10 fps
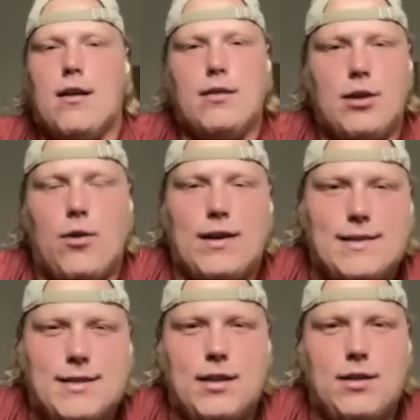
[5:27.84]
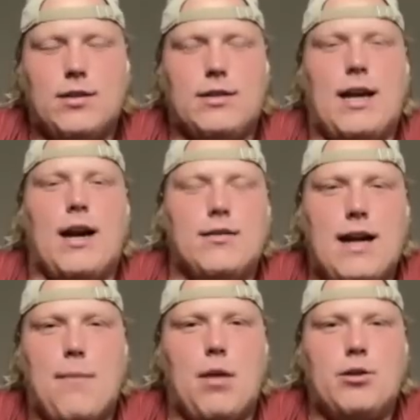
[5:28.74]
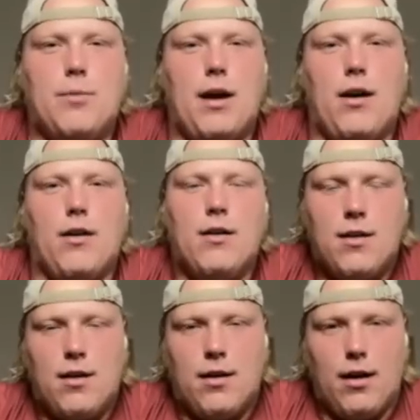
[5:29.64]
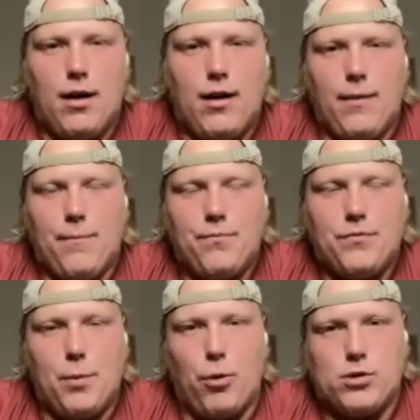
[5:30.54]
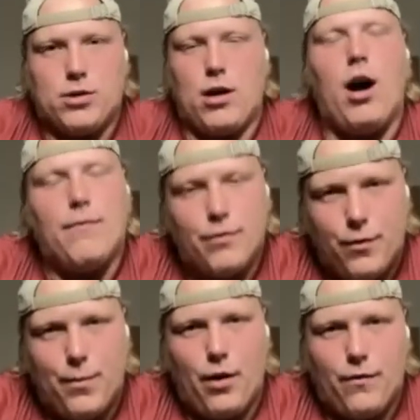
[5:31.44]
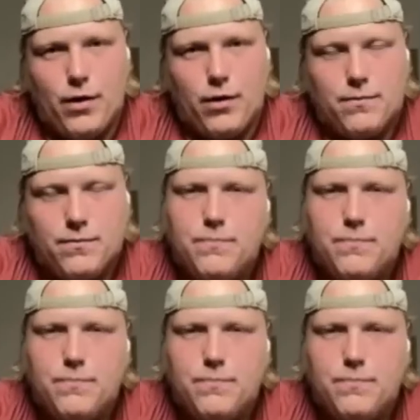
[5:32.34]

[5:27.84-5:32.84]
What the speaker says: you know, instilled and cared that much about the person off the football field.